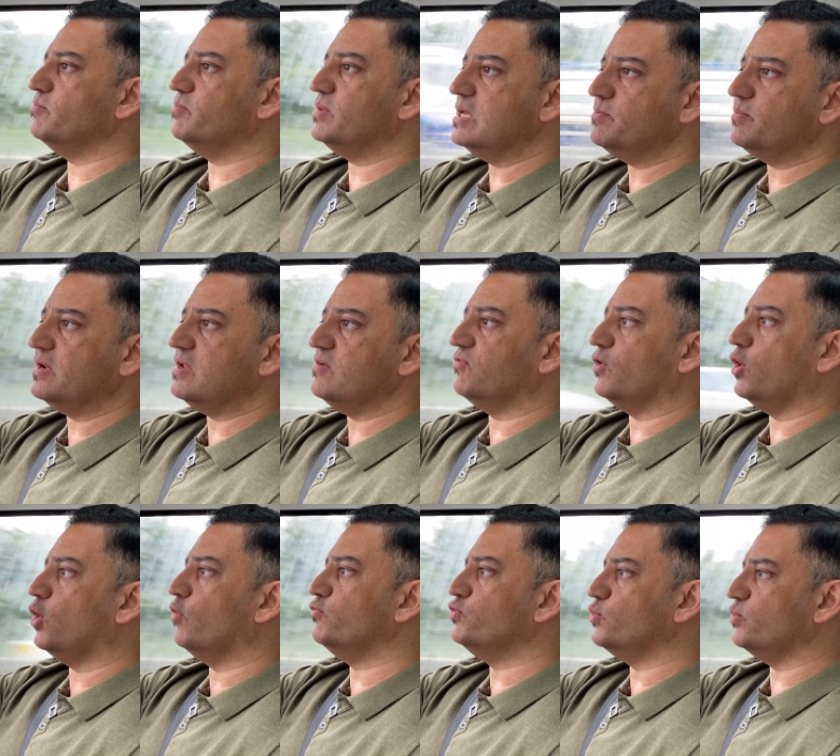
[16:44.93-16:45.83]
people
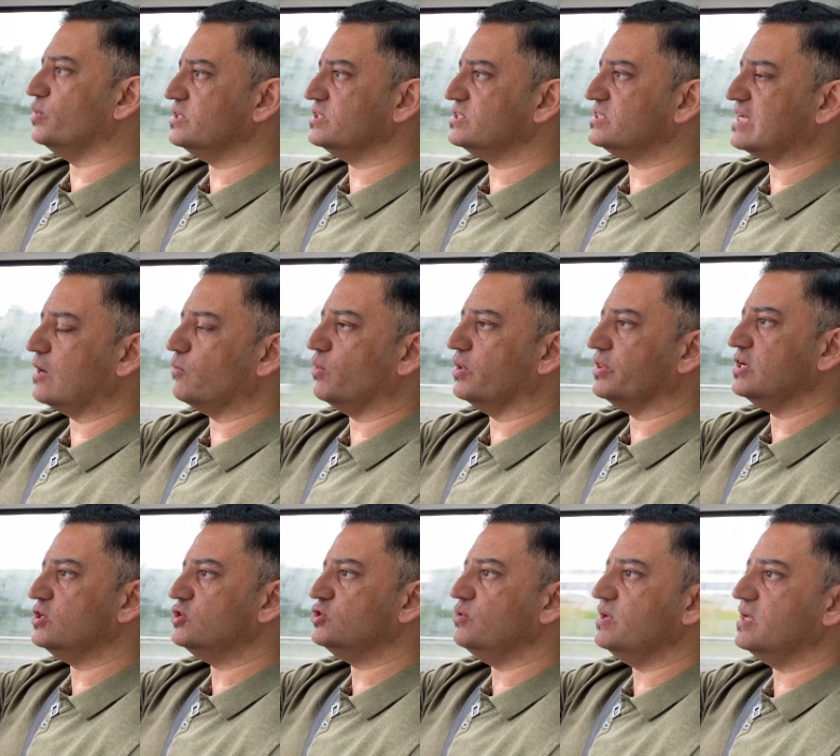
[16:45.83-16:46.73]
involved who understand what they're
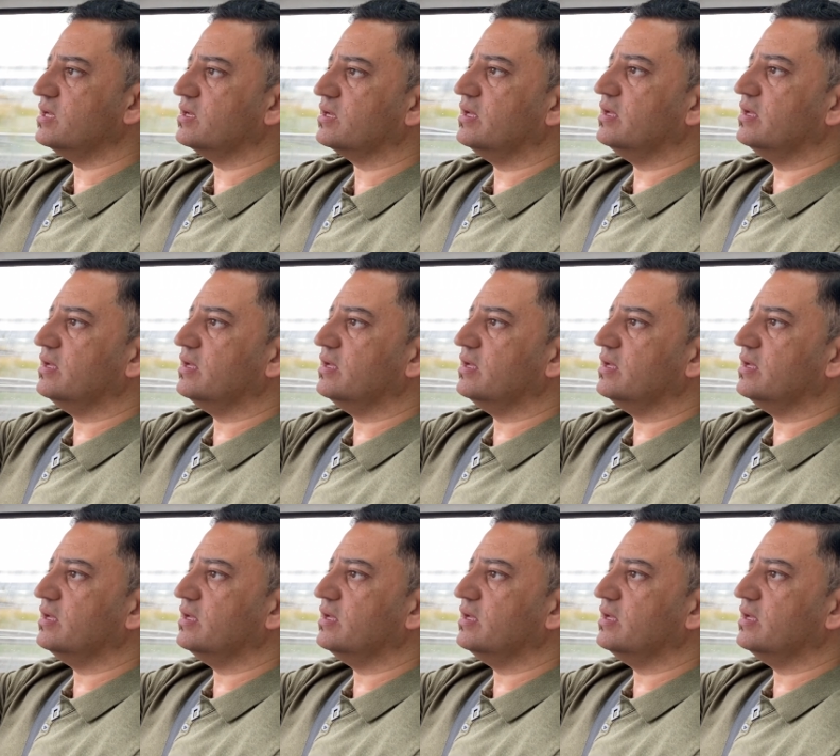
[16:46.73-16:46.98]
doing.